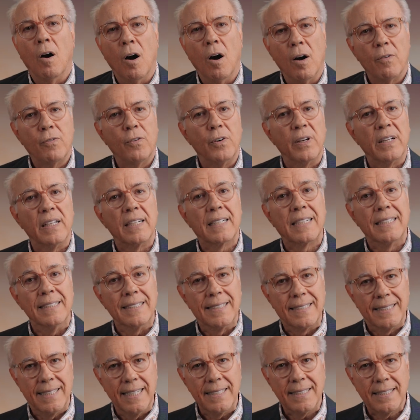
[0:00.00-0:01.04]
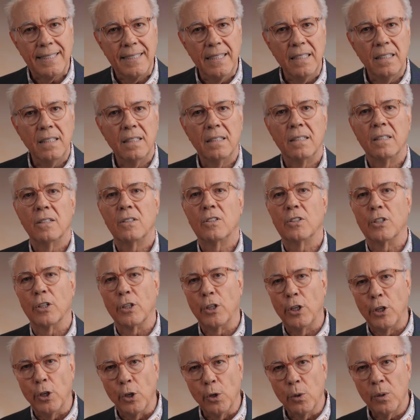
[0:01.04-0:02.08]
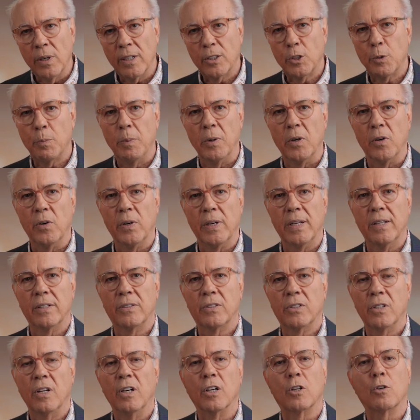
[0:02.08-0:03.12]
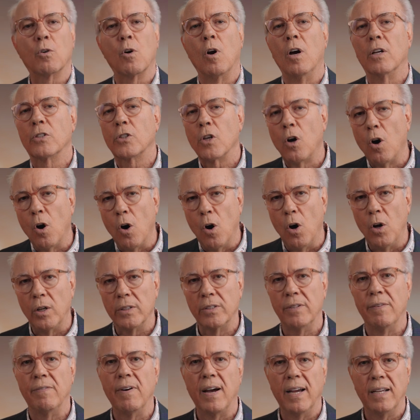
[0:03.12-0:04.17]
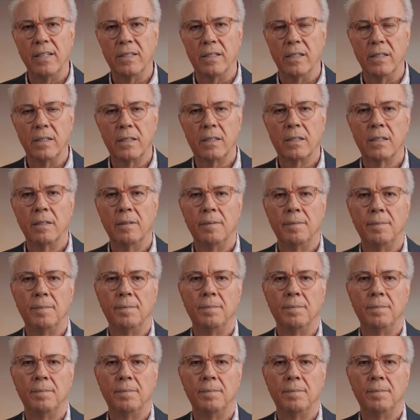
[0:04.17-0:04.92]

offering a consistent, secure experience across all devices.